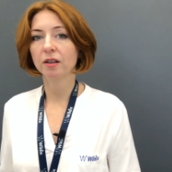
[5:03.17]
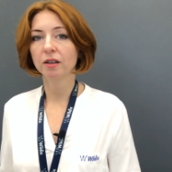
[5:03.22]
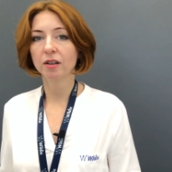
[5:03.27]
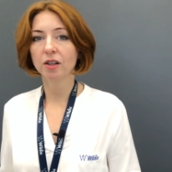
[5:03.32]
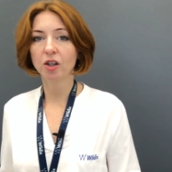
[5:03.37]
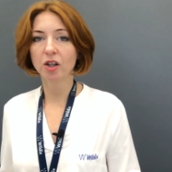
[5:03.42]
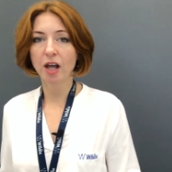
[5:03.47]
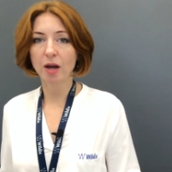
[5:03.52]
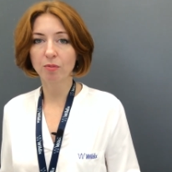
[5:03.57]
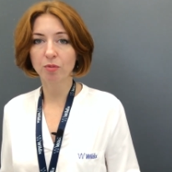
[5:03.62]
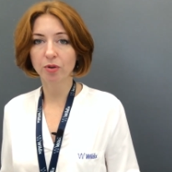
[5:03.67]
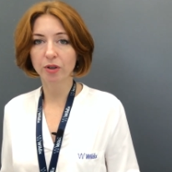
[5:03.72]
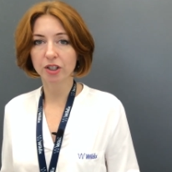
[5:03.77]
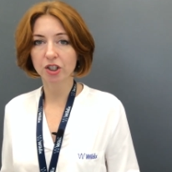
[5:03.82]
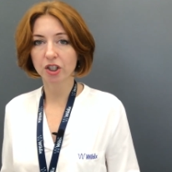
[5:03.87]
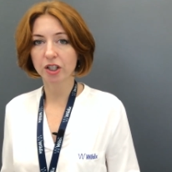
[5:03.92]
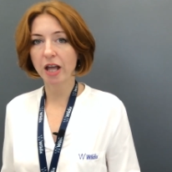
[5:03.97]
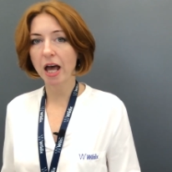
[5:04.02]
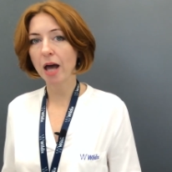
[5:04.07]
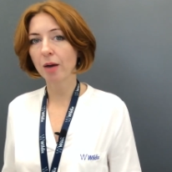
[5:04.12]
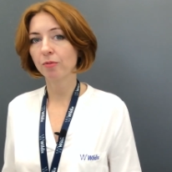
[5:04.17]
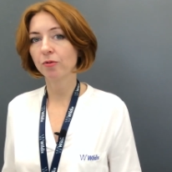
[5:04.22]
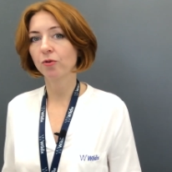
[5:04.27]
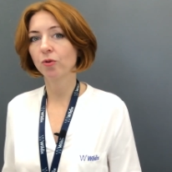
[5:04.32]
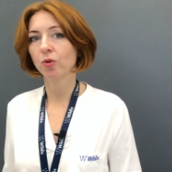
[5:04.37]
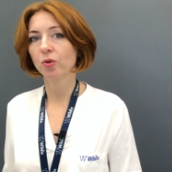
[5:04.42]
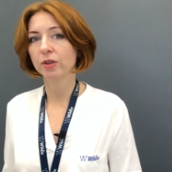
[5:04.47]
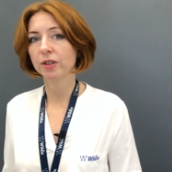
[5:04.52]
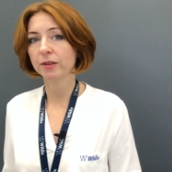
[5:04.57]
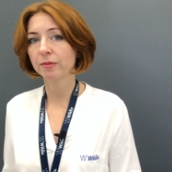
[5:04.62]
collaboration app
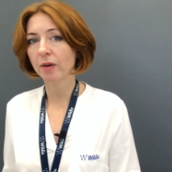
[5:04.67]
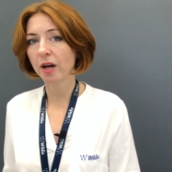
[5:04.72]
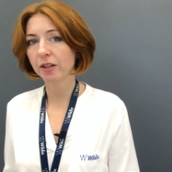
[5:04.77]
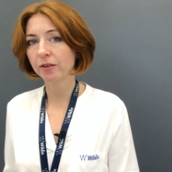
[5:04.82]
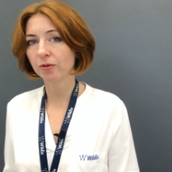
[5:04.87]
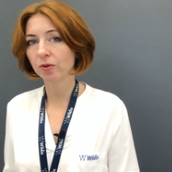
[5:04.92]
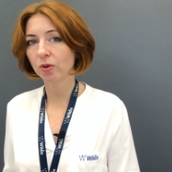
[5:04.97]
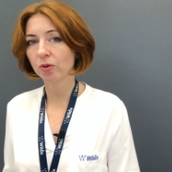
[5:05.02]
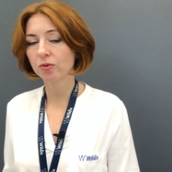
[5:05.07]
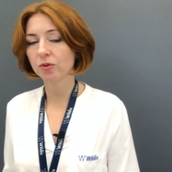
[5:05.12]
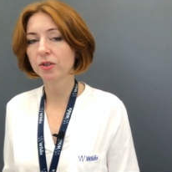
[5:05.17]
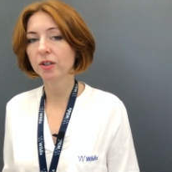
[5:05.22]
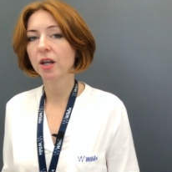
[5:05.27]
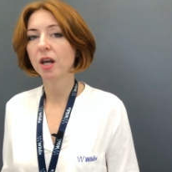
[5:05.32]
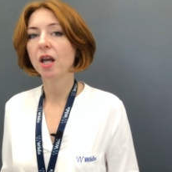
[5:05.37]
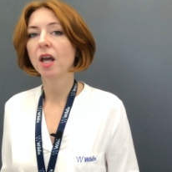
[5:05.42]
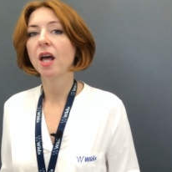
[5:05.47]
for the smartphones,